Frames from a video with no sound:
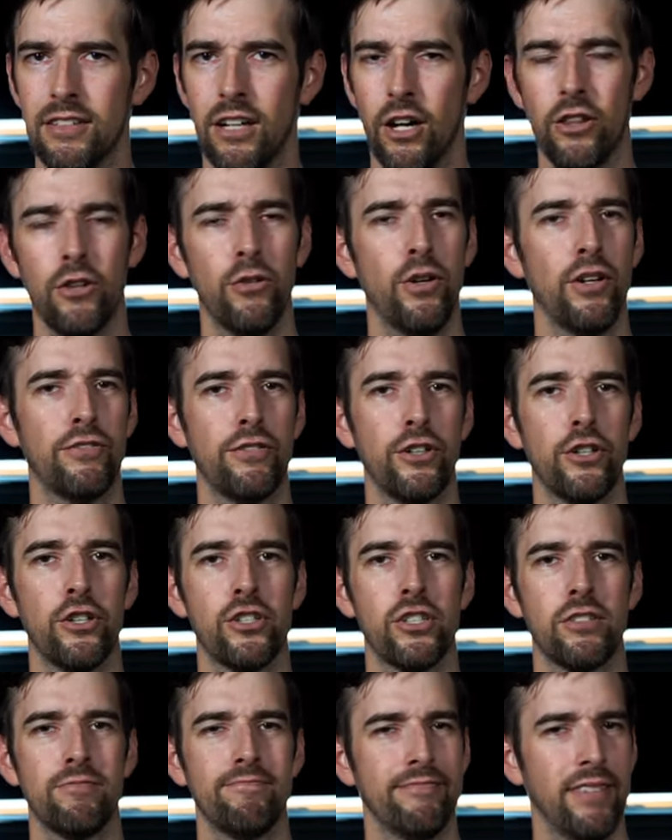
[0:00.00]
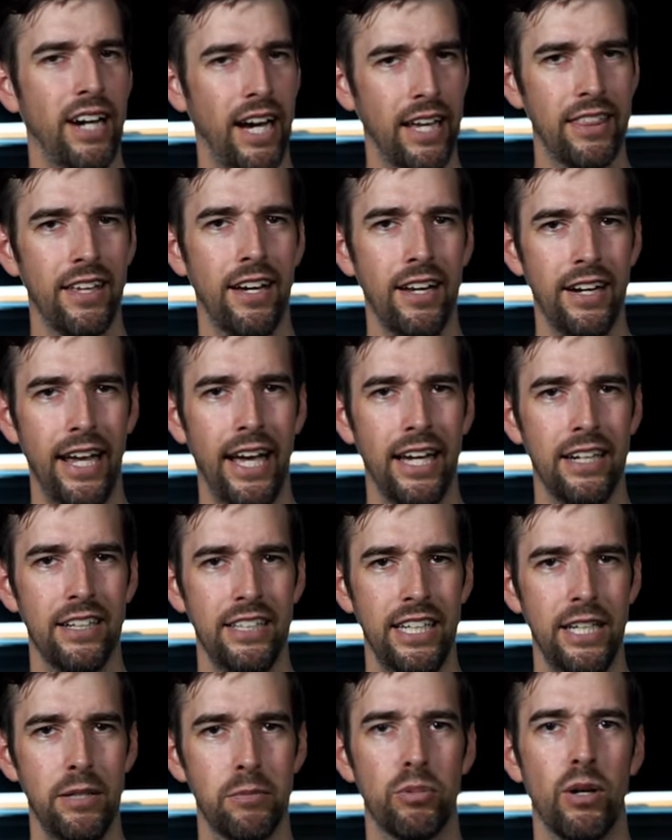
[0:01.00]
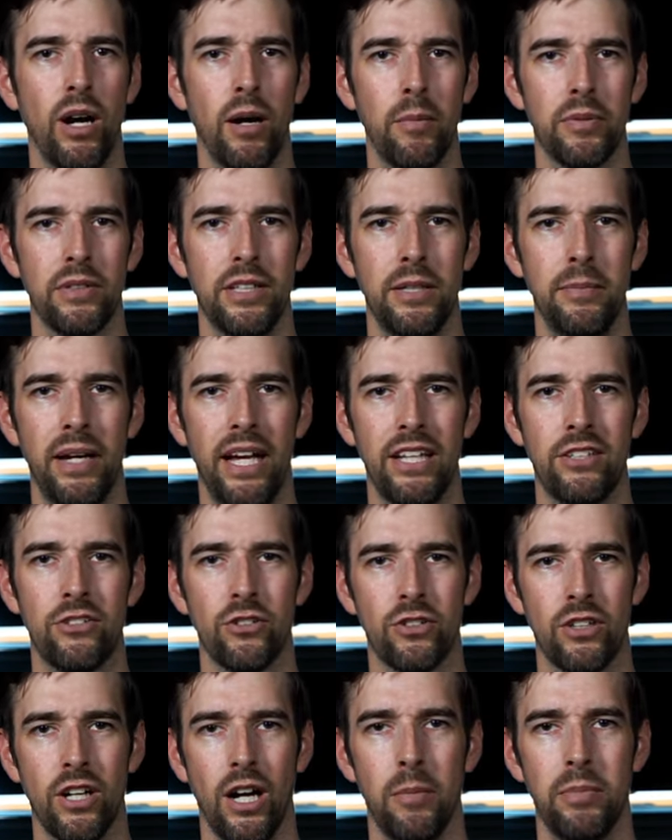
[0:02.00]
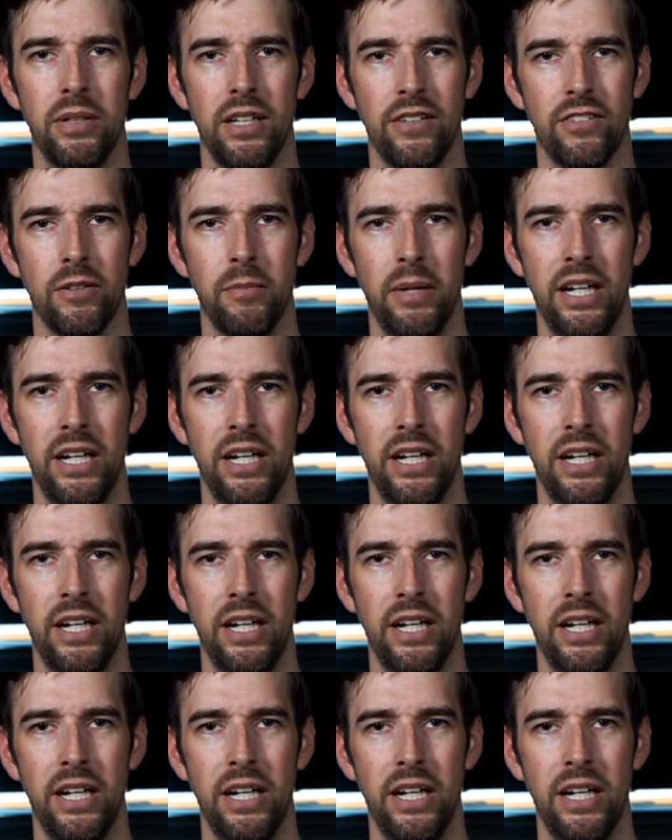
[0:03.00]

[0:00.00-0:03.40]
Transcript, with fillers: Although at first, I thought I had an improperly mastered copy of The